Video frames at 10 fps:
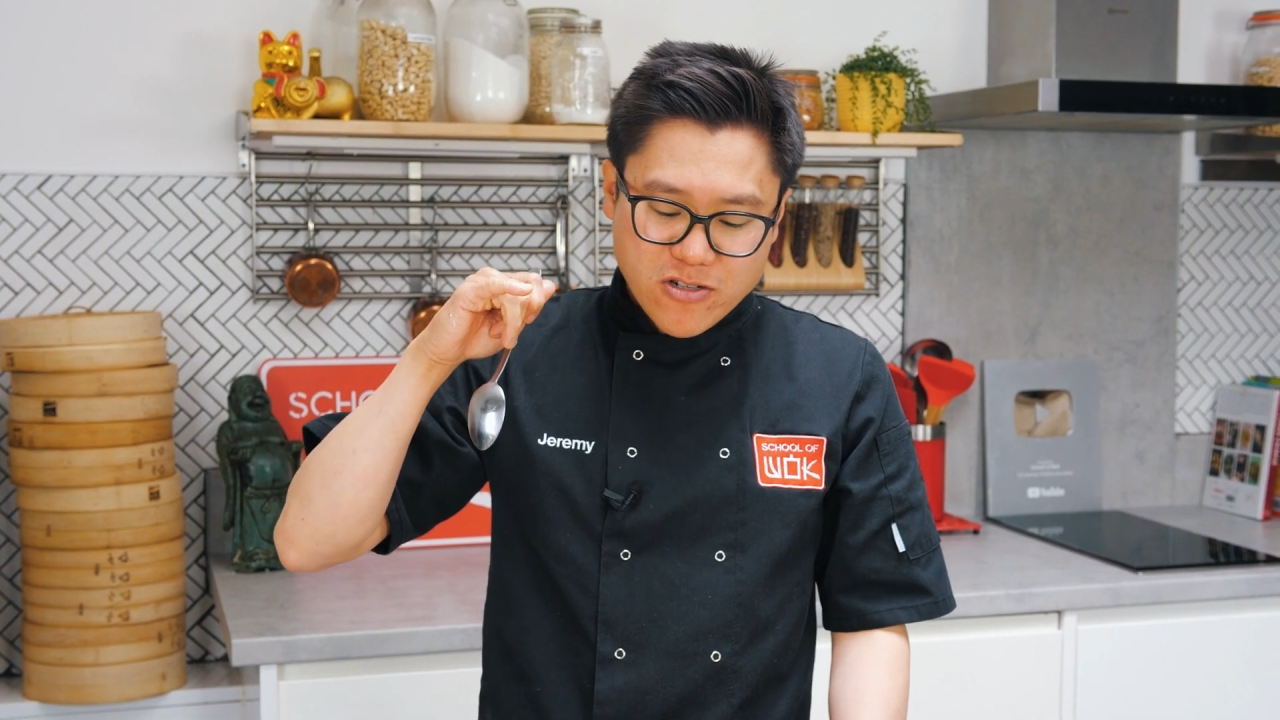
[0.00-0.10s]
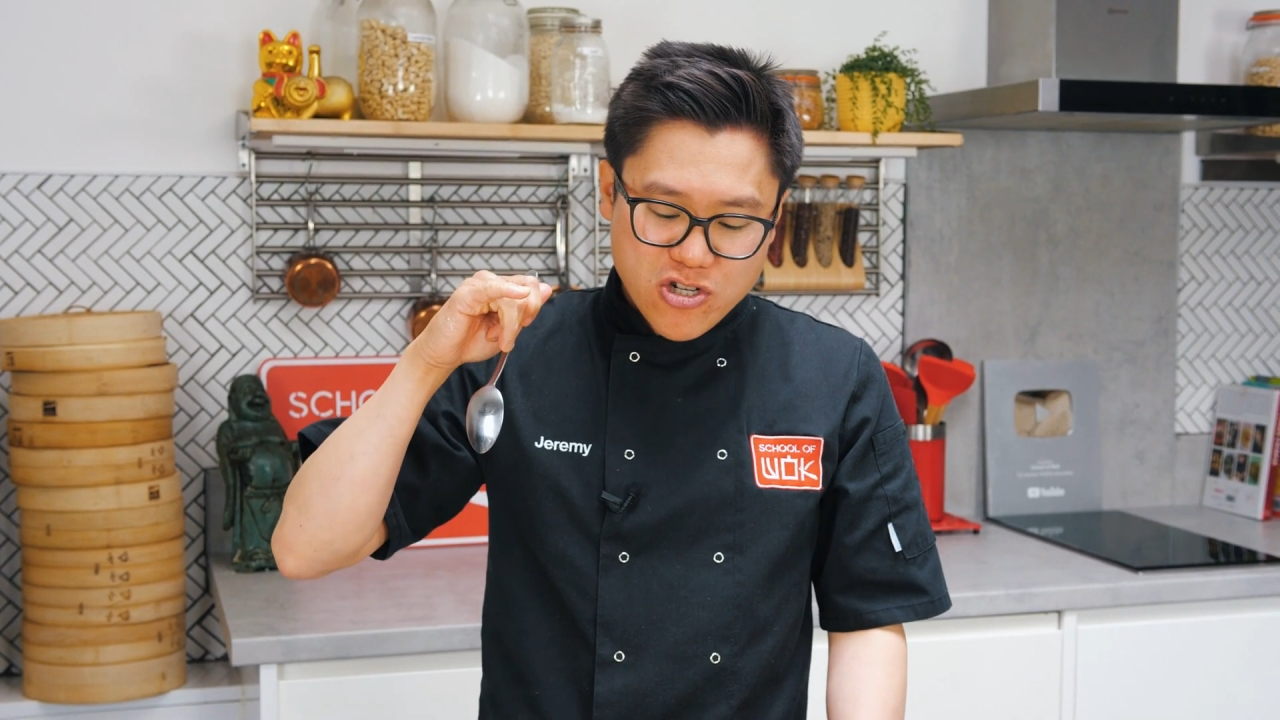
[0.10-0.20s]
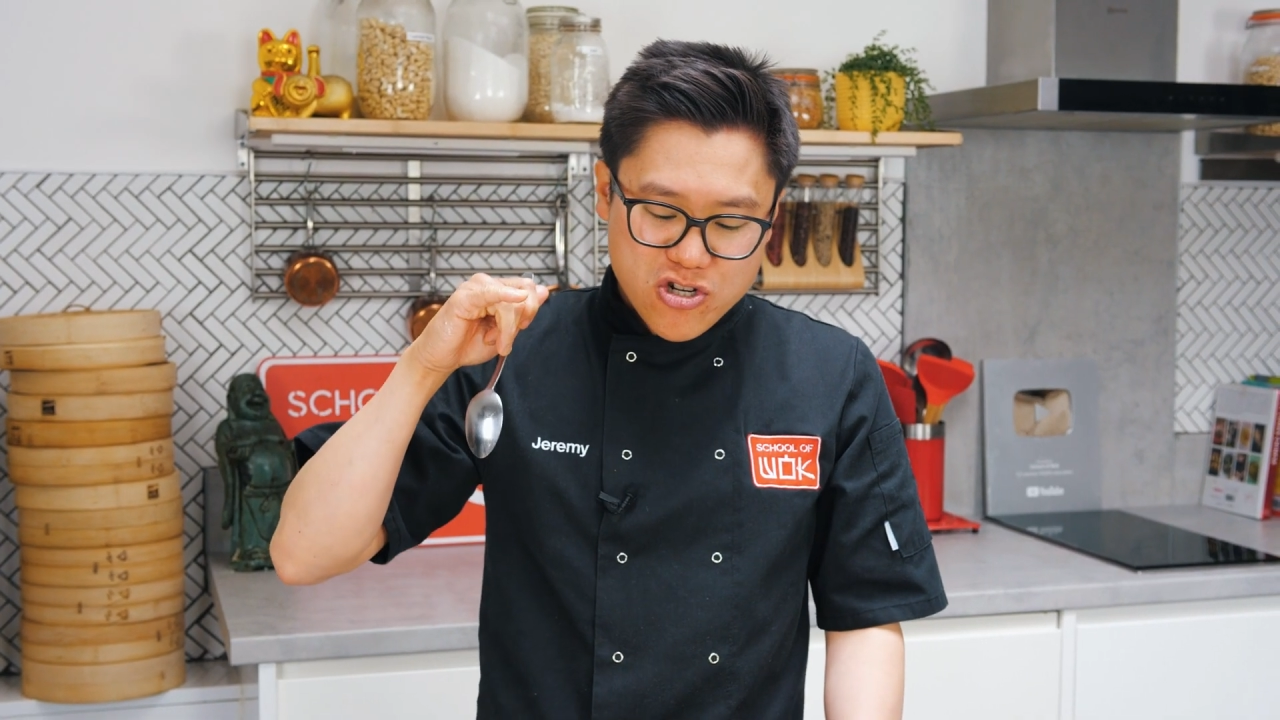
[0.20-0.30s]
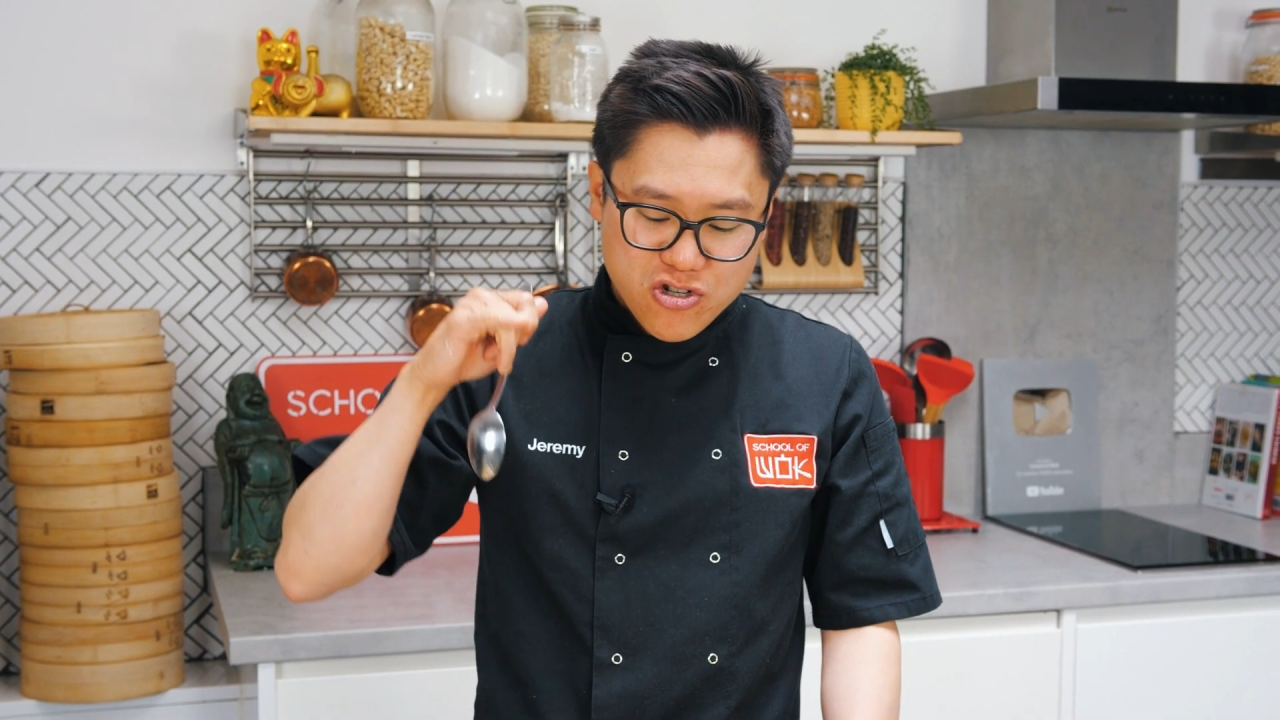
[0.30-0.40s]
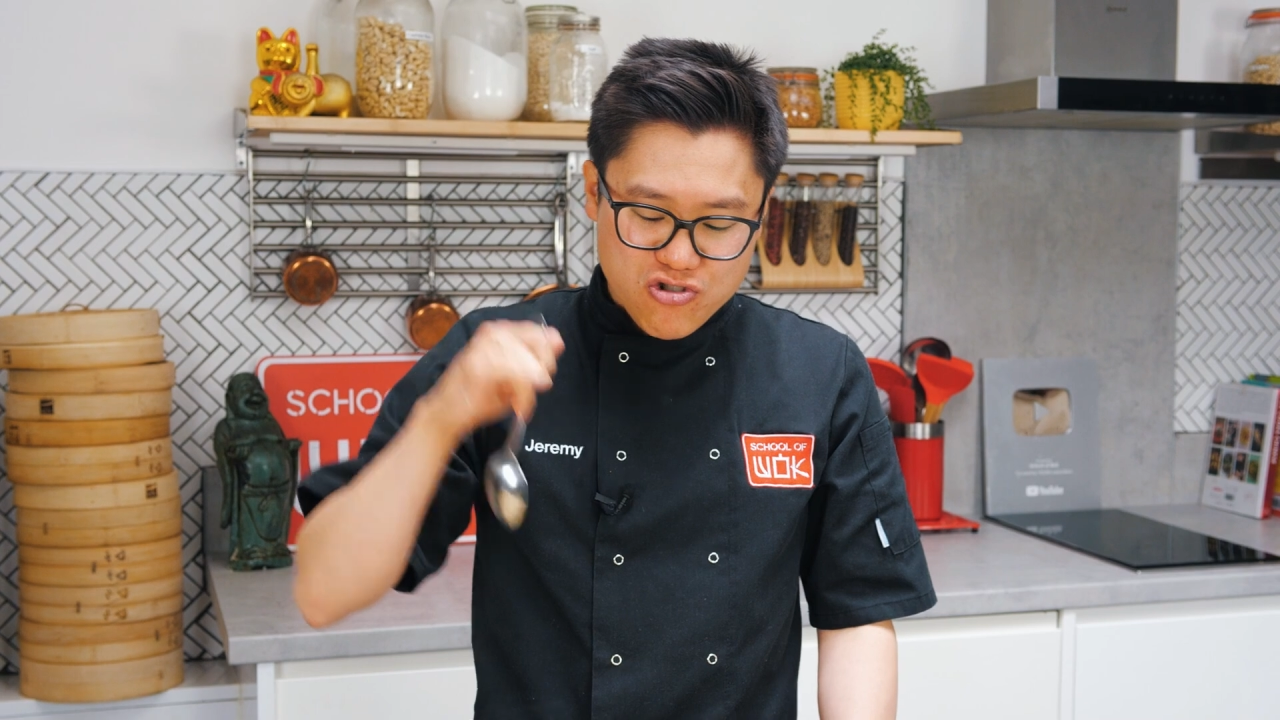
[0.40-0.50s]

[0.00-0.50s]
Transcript: you should